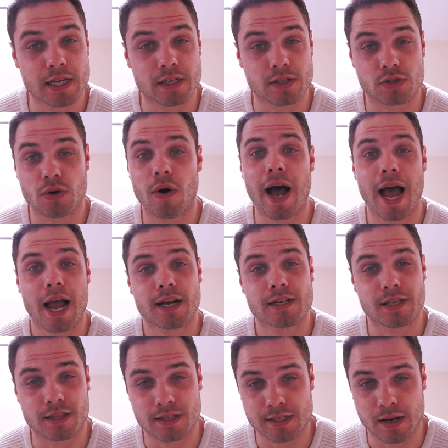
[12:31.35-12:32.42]
It does not
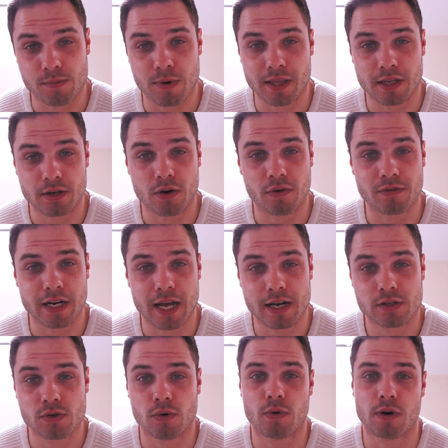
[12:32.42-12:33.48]
act in the same way that
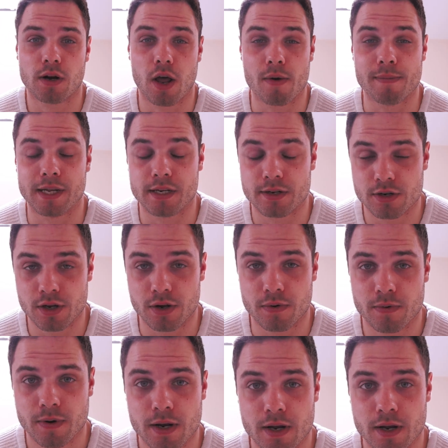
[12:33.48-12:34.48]
Nolvadex or Clomid do.